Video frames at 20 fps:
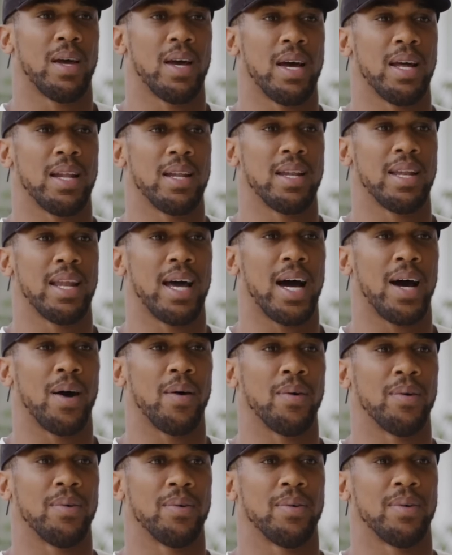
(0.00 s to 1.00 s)
And
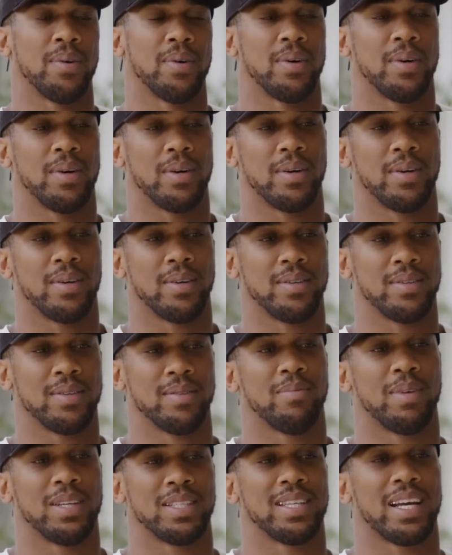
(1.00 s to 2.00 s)
now
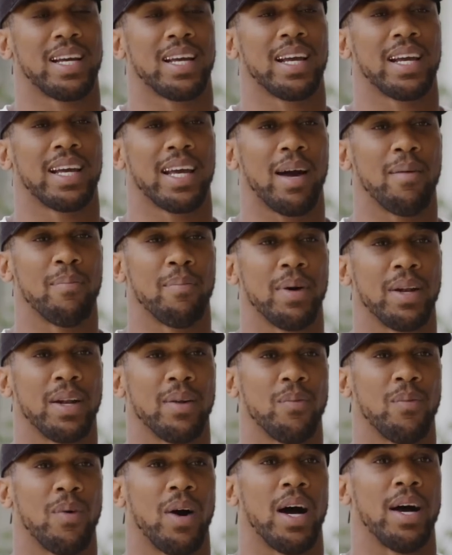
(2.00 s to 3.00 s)
my second camp
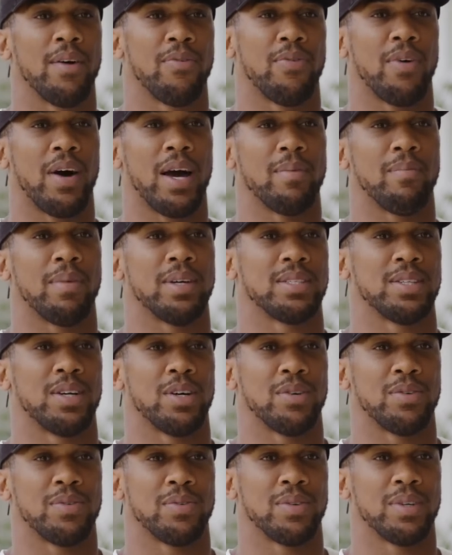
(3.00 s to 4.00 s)
and what I find
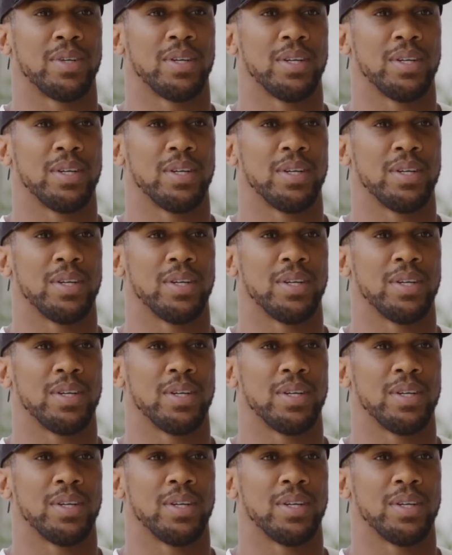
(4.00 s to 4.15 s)
myself